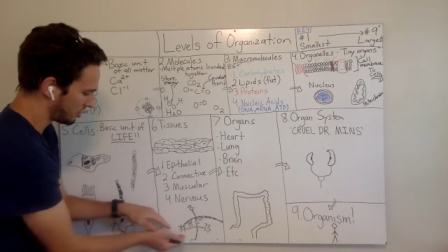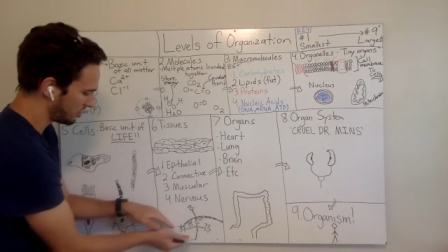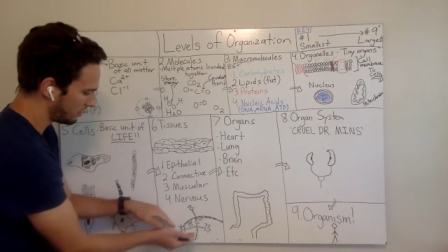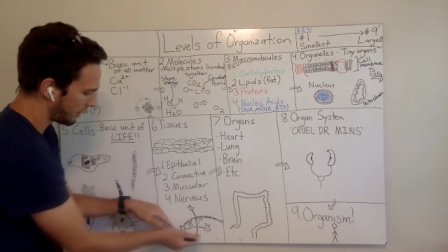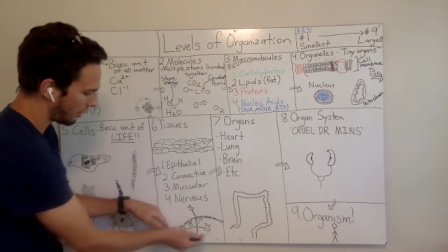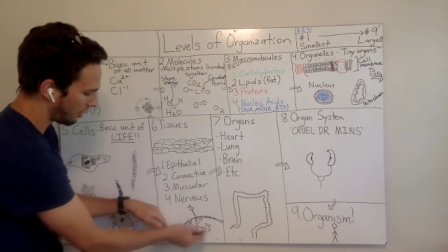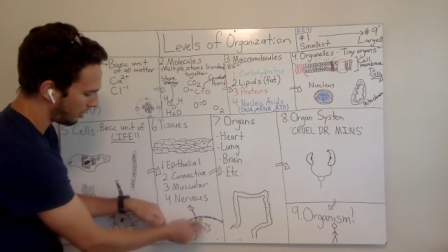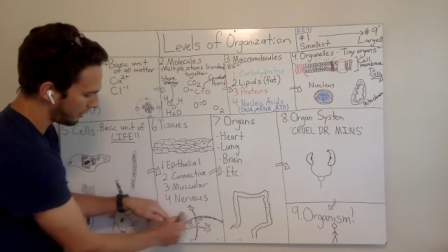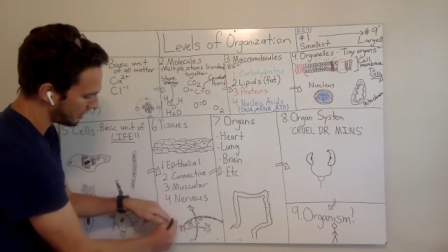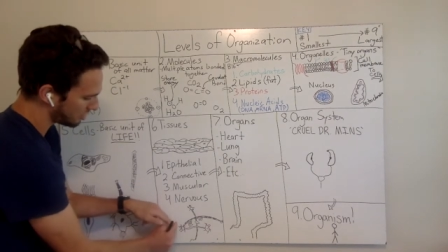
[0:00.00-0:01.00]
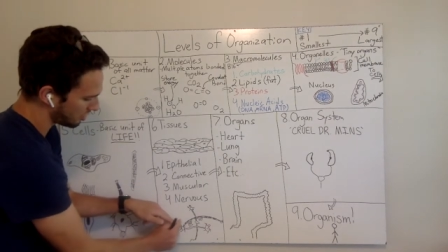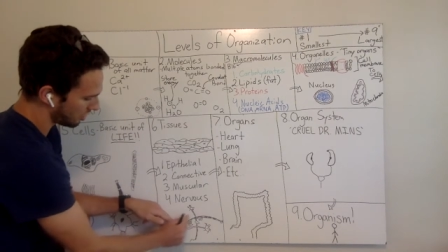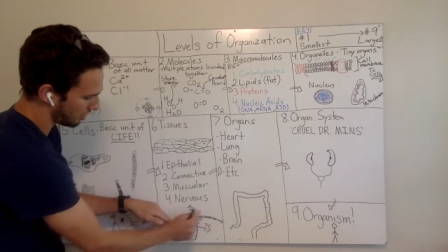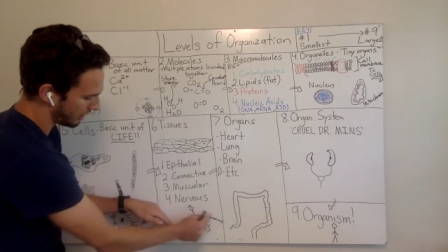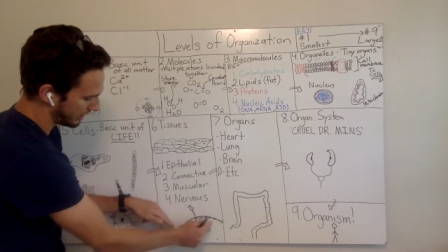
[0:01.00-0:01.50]
So you've got all these
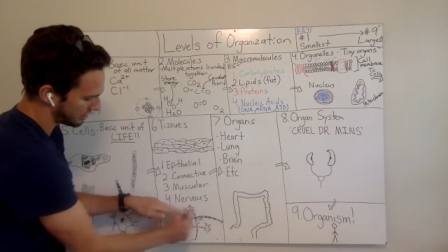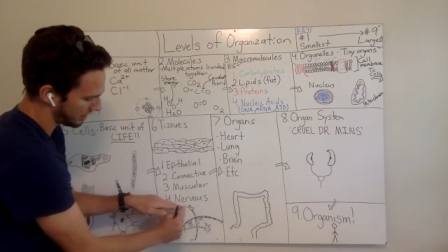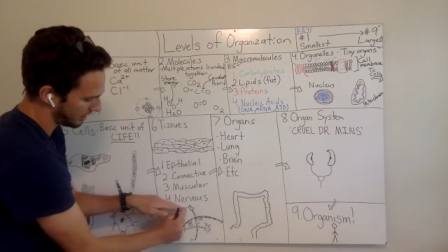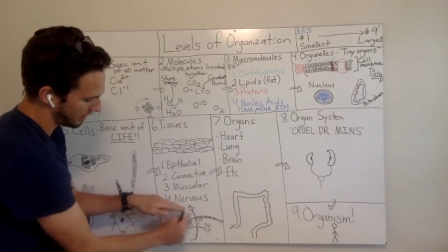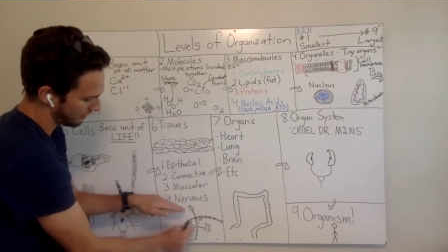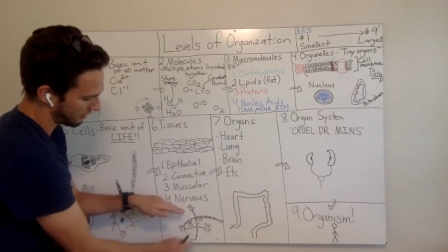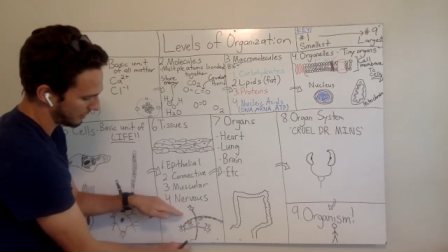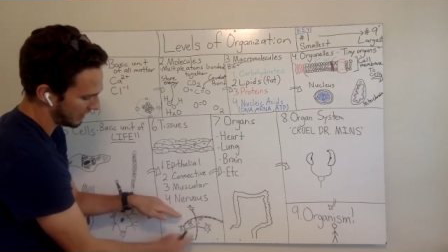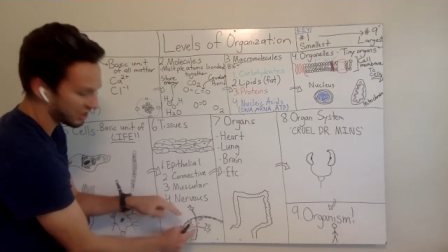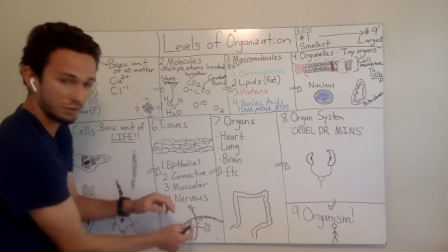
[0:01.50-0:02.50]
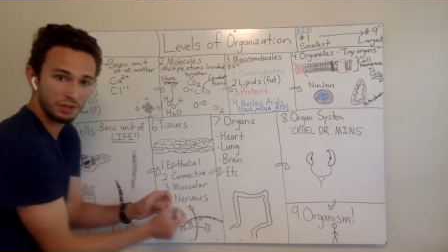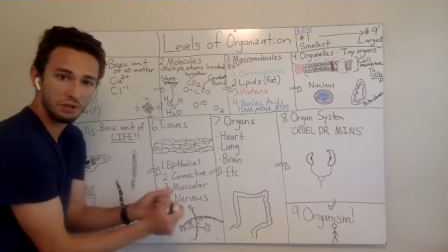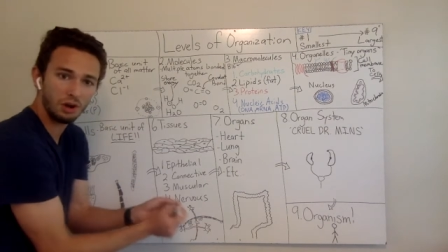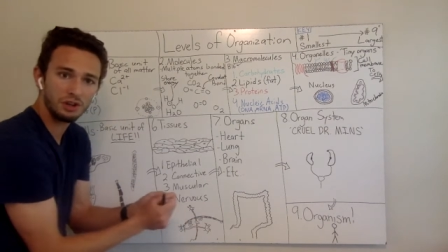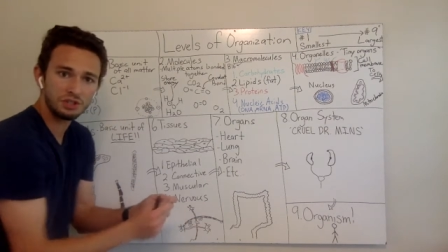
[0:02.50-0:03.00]
neurons sending information,
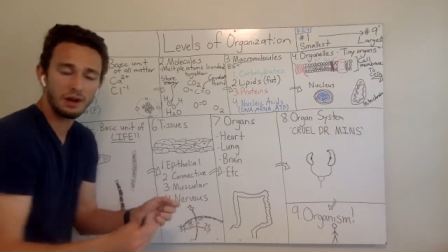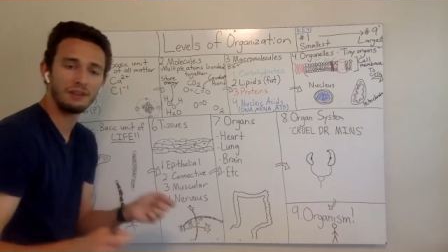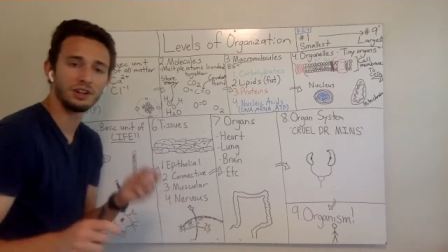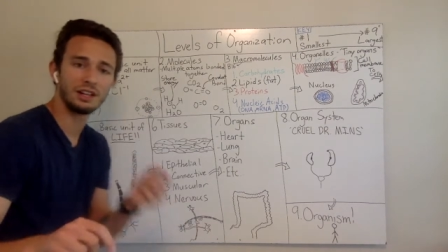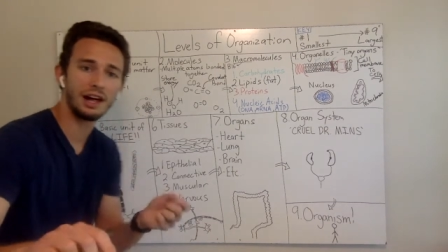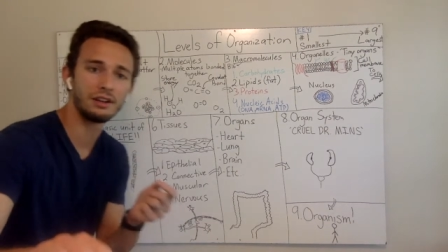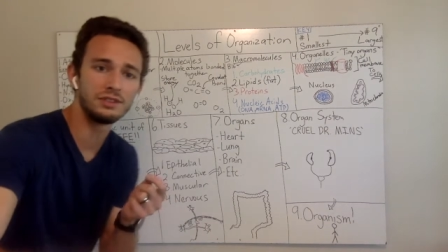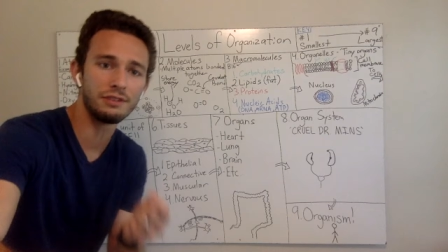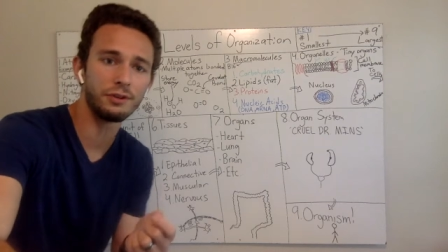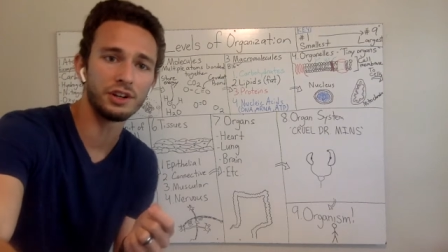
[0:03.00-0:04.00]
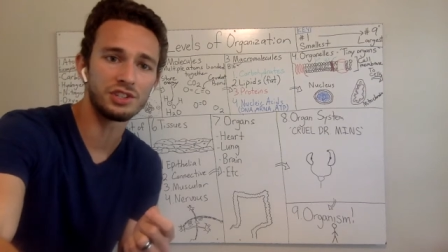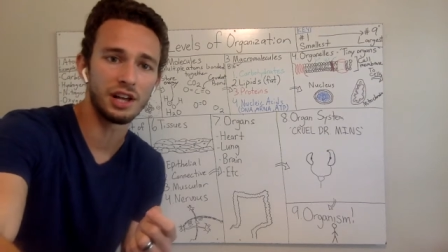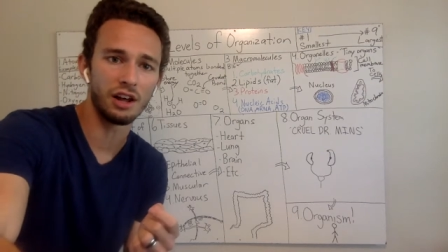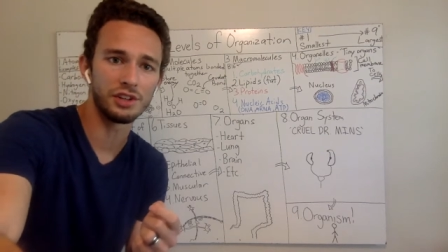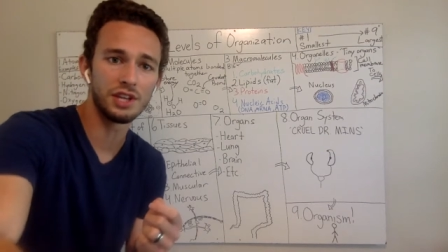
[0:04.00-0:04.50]
but you also have a lot of
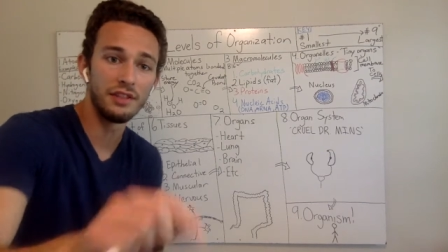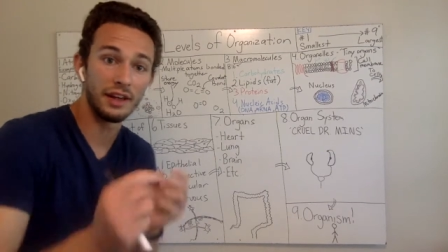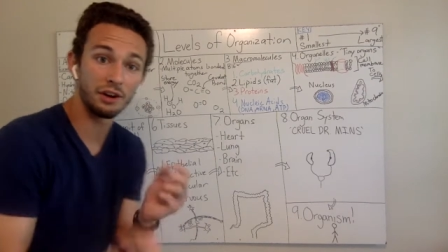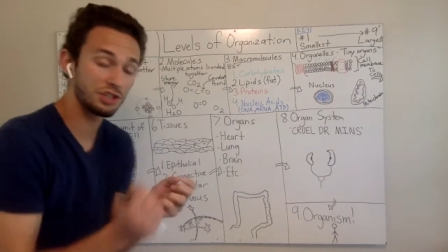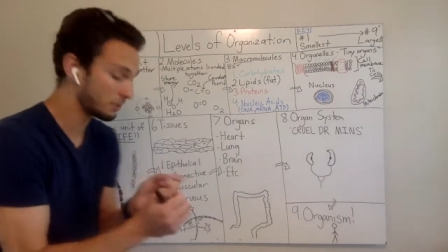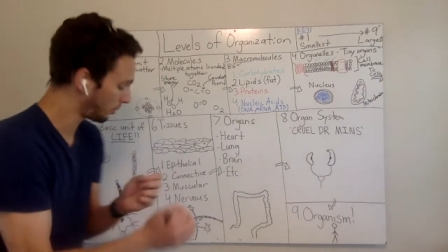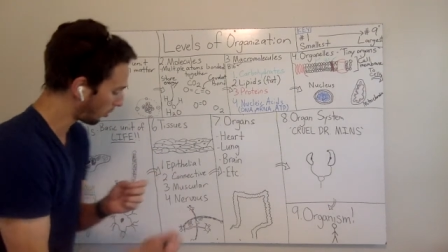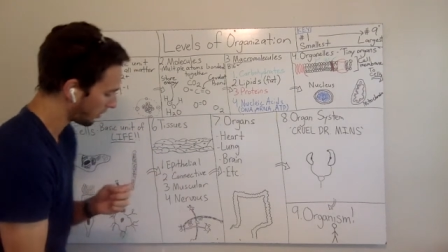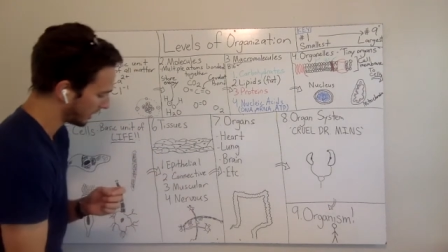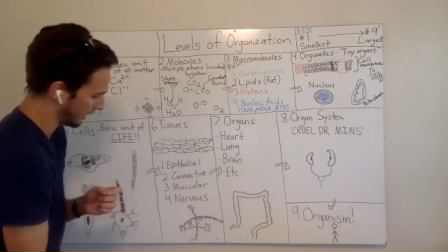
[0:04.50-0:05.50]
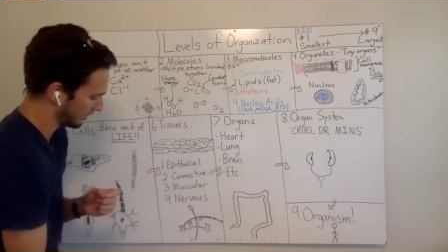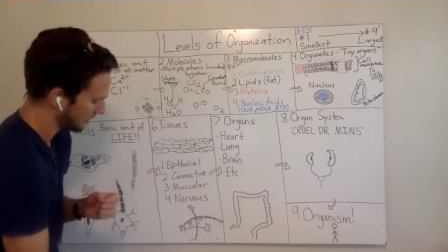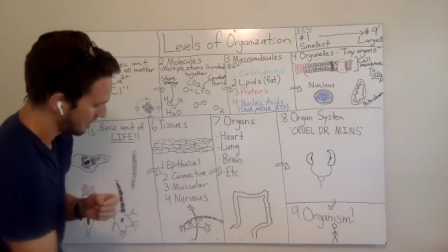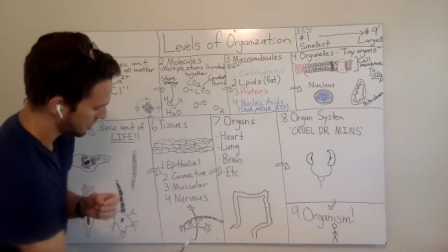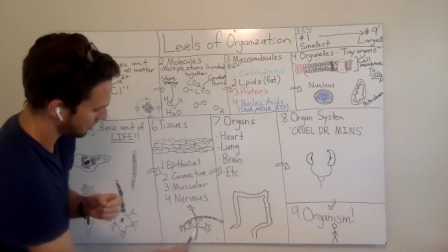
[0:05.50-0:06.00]
different cells that are supporting it.